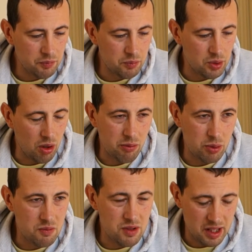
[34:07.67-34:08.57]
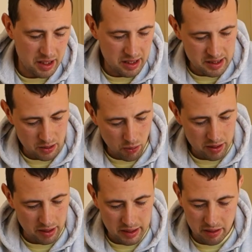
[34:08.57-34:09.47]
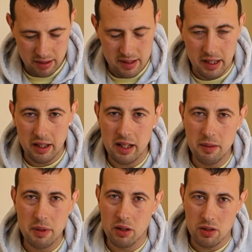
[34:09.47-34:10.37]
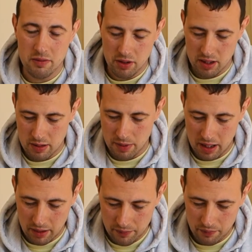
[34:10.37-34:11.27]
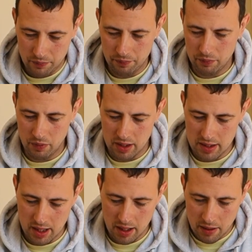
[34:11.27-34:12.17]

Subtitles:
So I would say it's quite an interesting tea because of the smell. Let's see.